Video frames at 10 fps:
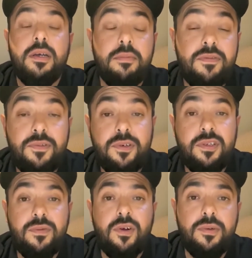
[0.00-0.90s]
But first
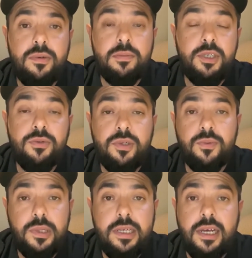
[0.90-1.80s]
of all, we will be doing a
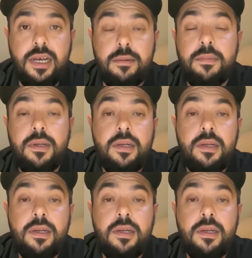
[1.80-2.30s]
recap